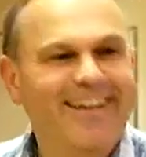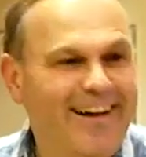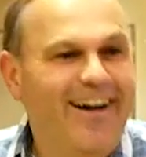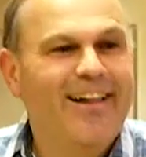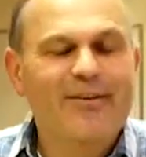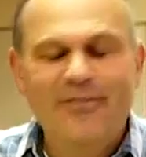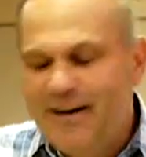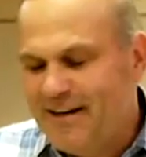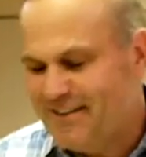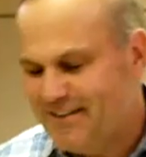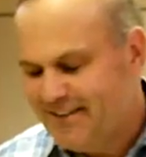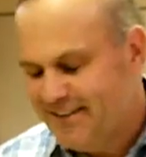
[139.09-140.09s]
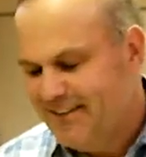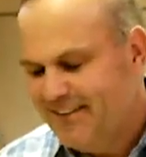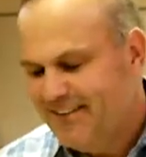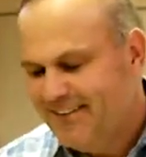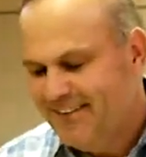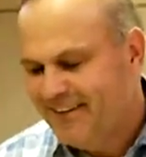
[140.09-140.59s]
All of us.
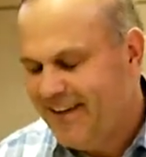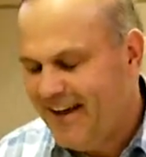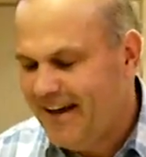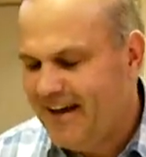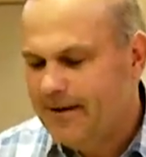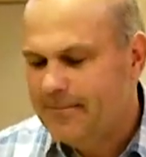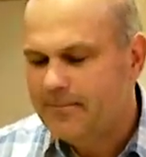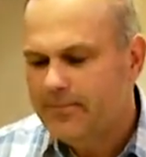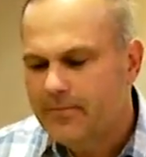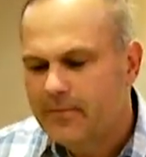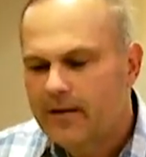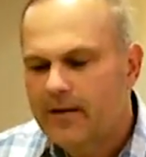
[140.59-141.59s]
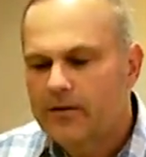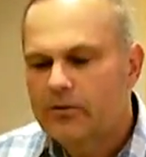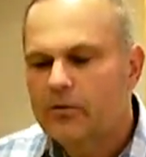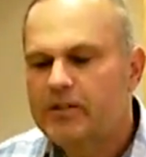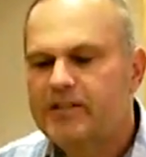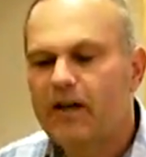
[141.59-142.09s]
Okay?
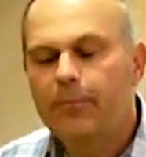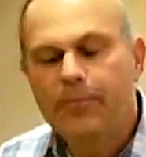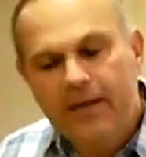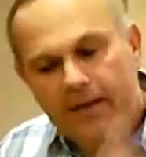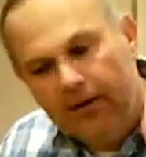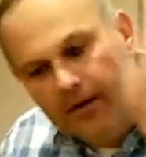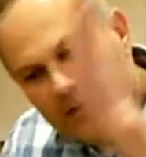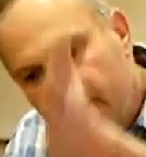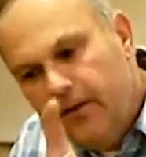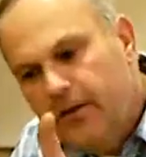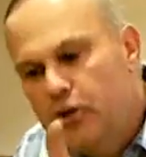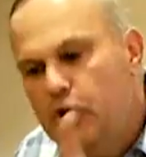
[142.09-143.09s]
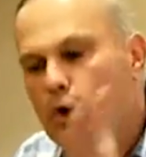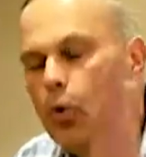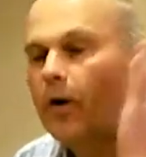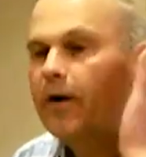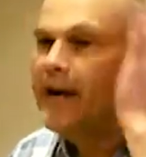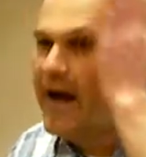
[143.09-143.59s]
So he's telling Peter, you
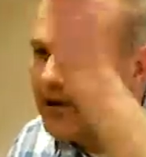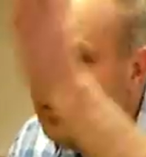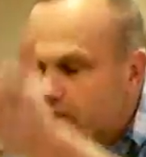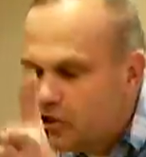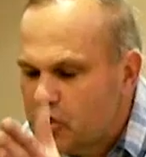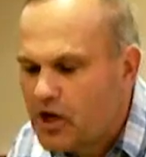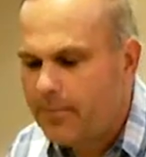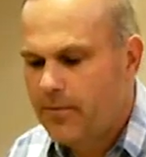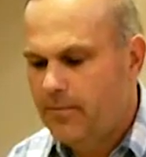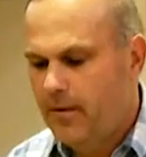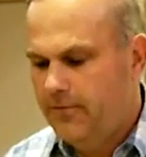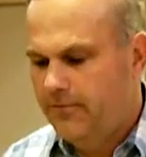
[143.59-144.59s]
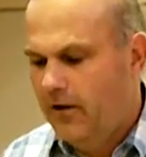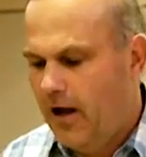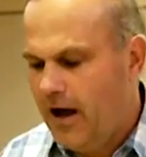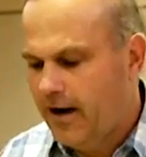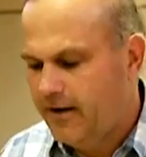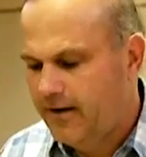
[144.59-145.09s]
are now going to shepherd my
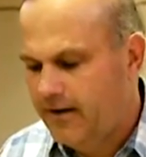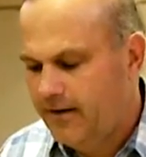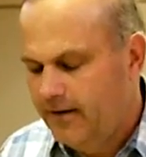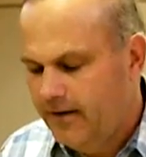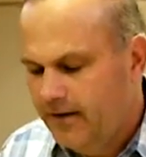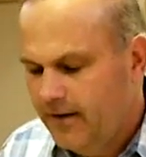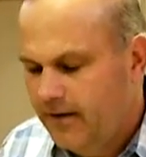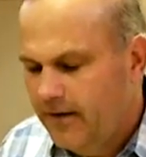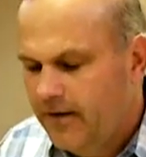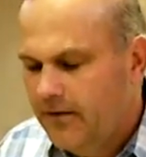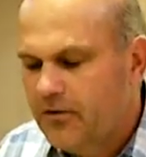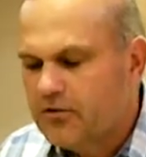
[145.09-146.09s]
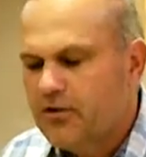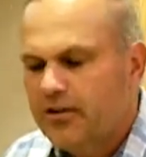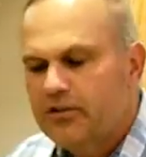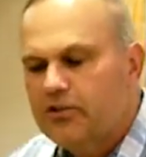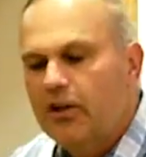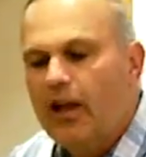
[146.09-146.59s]
flock. There's,
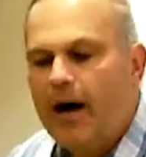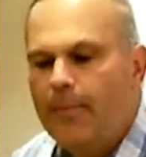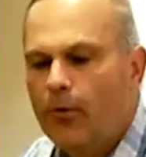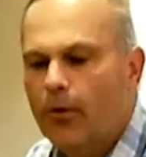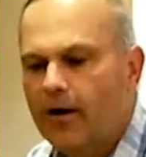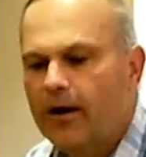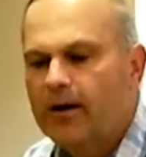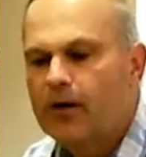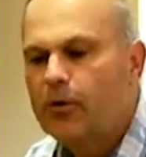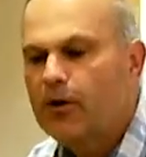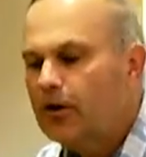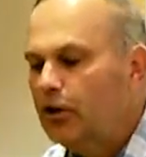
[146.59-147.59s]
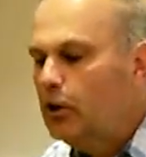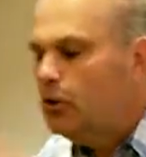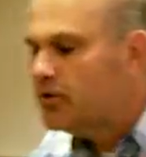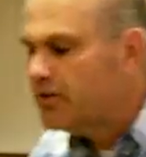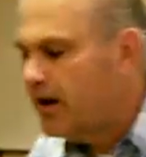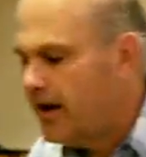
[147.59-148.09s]
there's a lot more. Can we go to
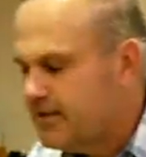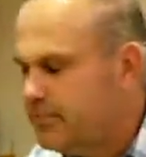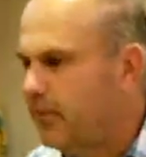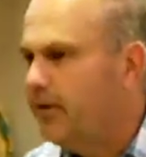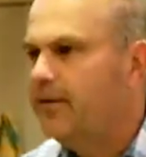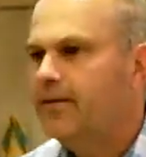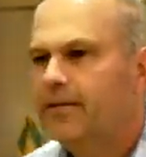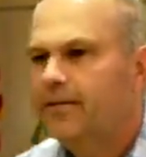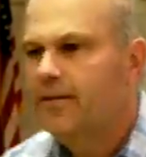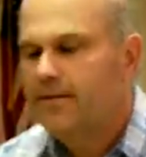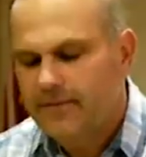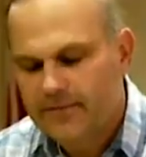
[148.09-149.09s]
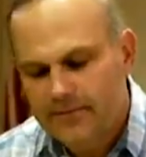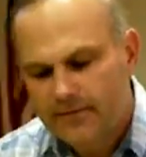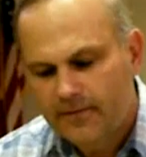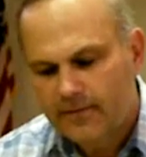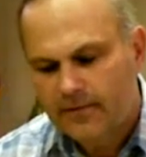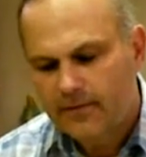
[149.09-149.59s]
Luke's gospel?
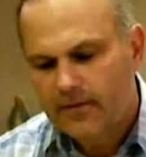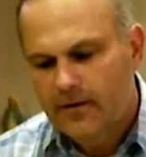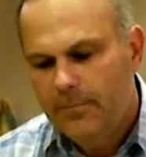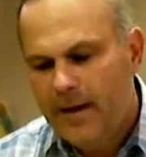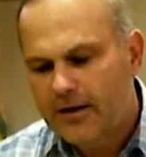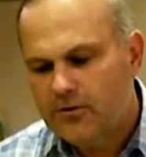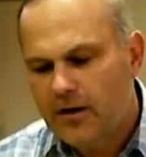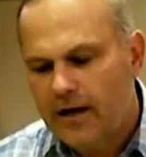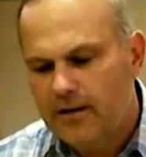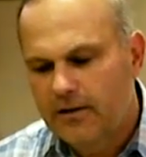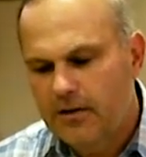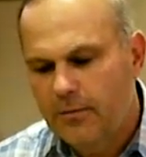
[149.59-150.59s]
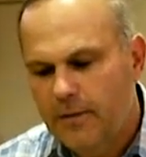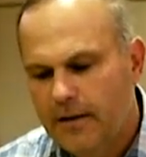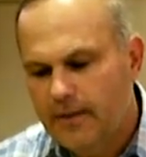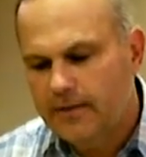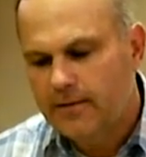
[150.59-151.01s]
Backtrack a little bit.